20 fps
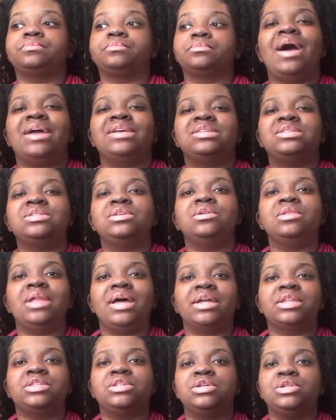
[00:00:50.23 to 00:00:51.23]
I still
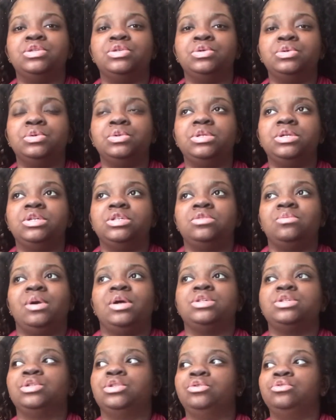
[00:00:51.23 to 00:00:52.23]
like to do these
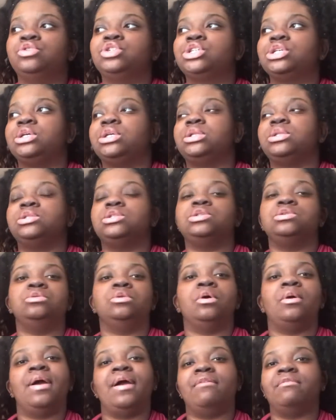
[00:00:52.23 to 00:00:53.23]
resolutions, you
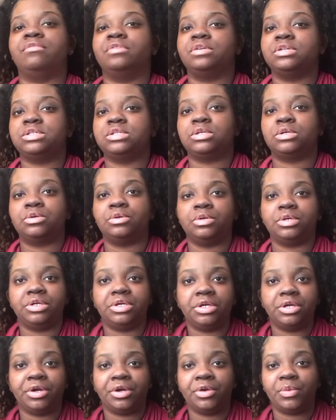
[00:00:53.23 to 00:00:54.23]
know, every single
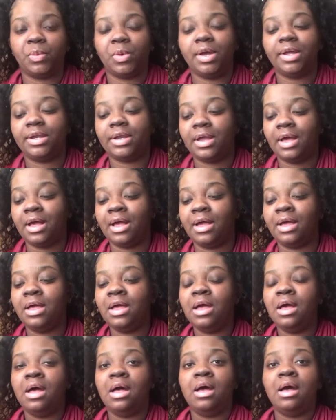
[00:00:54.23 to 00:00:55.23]
year and whatnot.
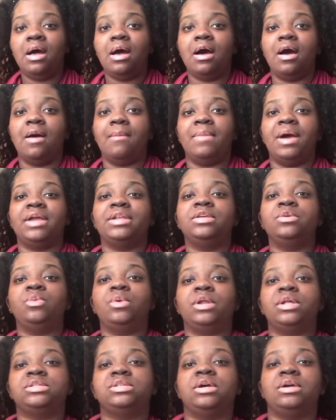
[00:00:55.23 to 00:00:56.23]
But I did
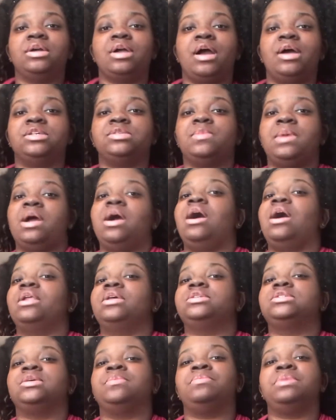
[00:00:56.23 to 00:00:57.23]
want to tell you guys my
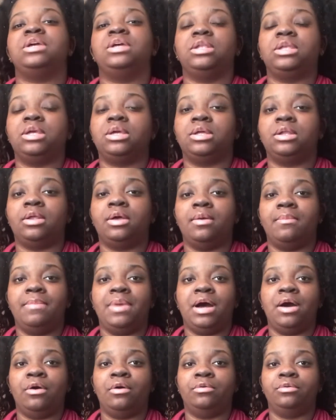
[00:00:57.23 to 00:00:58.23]
honest opinion
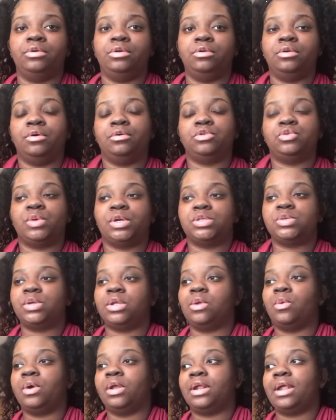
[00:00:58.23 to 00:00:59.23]
about, you know,
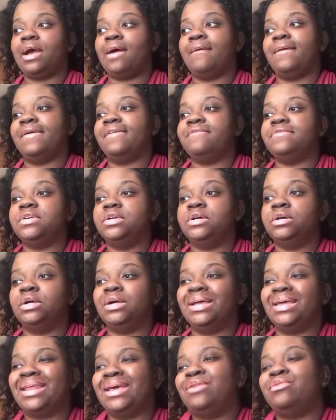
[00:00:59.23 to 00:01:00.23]
2021 and how I feel.
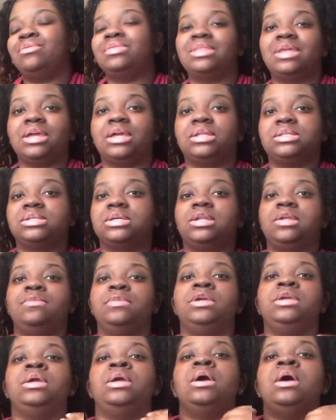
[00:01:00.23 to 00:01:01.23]
And I don't think it's going to
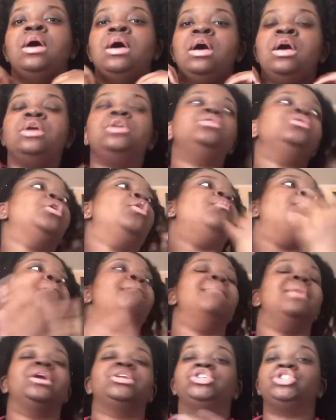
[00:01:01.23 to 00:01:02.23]
be, you know,
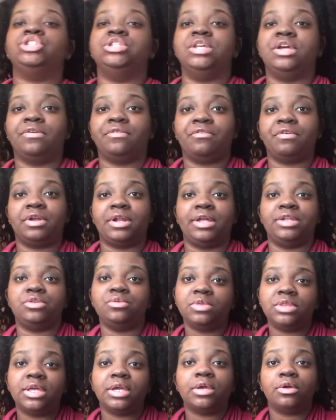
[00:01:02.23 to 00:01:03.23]
much different. I do
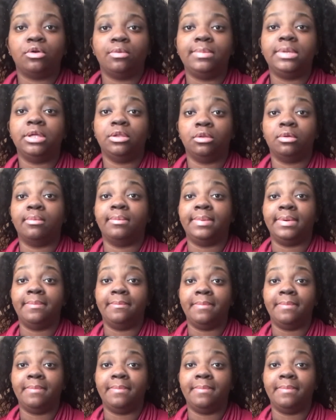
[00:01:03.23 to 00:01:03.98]
think it'll be a little bit